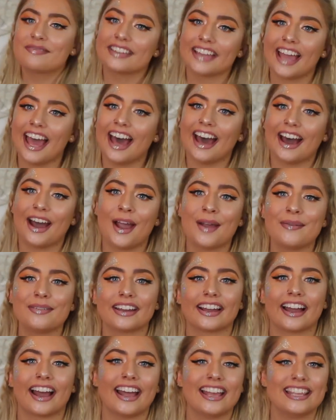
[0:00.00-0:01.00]
But yeah, I hope
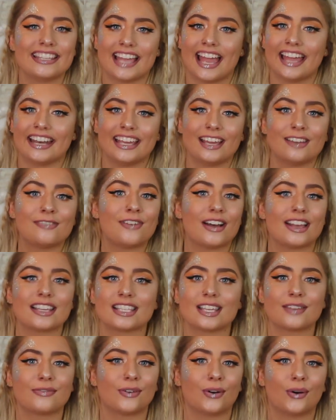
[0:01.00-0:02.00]
you guys, any
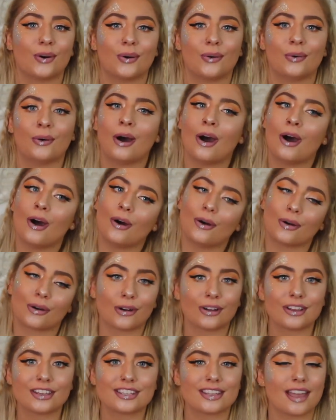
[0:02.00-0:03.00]
festival or
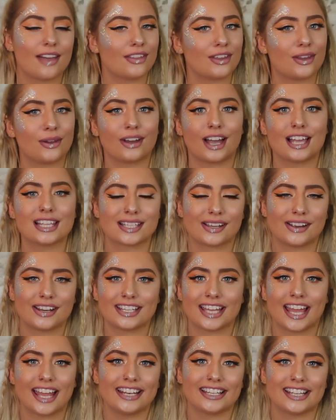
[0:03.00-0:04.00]
concert that you guys are
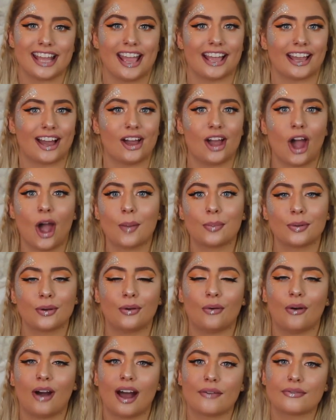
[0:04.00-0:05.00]
attending, I hope
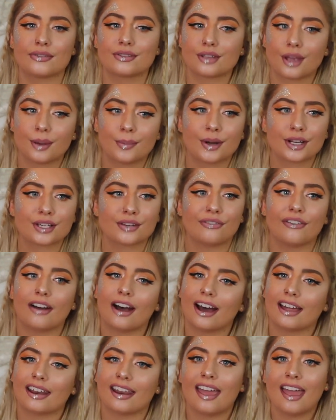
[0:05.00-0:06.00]
you all have so much
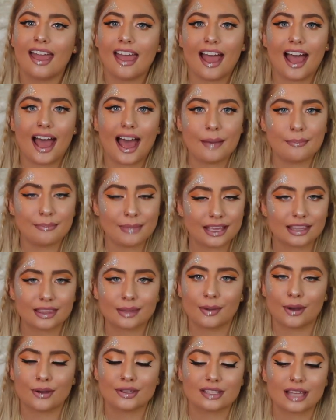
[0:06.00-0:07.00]
fun and make
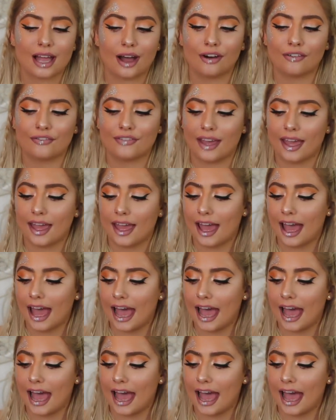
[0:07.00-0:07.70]
the most out of it.